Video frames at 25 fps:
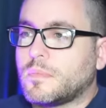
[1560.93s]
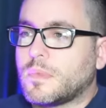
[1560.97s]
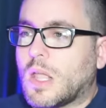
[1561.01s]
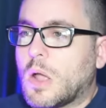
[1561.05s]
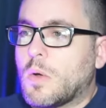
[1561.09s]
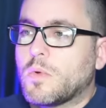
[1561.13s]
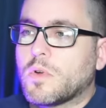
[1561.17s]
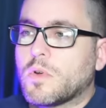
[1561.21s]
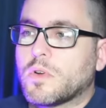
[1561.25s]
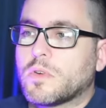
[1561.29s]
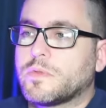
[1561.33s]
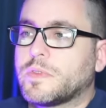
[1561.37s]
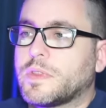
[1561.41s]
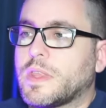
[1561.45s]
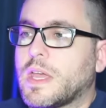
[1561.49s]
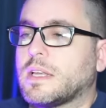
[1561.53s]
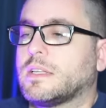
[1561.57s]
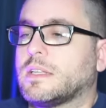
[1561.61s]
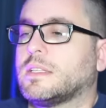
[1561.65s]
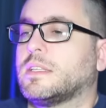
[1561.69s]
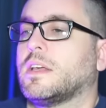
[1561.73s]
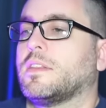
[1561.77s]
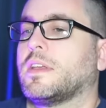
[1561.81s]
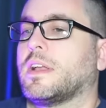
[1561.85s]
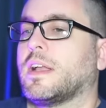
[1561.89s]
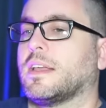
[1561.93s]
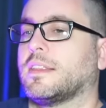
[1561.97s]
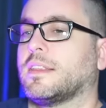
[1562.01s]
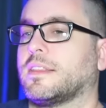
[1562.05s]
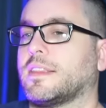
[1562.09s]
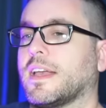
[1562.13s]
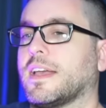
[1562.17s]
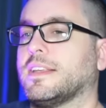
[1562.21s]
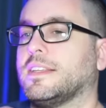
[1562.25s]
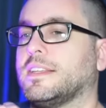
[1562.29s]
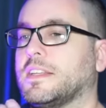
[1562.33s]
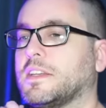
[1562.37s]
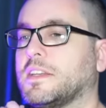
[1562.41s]
I wonder if that's how they got the
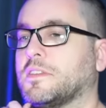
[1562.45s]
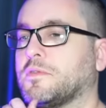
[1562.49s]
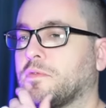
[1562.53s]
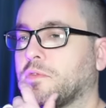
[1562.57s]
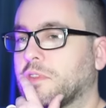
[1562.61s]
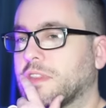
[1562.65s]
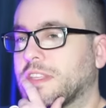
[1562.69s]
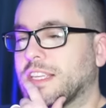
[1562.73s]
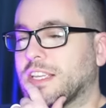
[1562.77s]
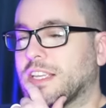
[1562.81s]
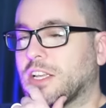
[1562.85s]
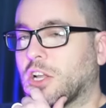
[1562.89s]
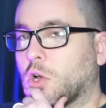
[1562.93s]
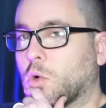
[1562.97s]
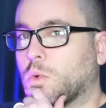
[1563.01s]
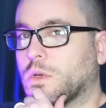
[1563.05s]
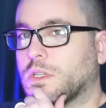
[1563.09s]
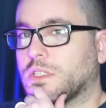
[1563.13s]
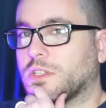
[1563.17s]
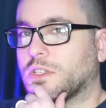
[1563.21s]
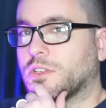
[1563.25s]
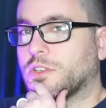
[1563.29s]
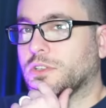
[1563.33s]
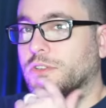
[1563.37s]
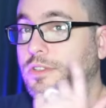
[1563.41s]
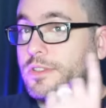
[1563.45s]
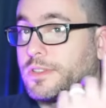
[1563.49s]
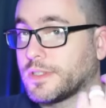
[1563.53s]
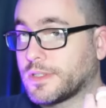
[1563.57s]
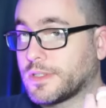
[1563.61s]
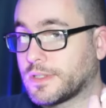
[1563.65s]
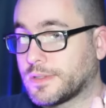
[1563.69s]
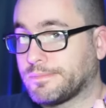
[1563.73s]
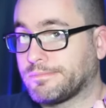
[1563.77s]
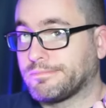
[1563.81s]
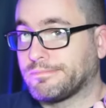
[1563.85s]
idea for the Inquisitors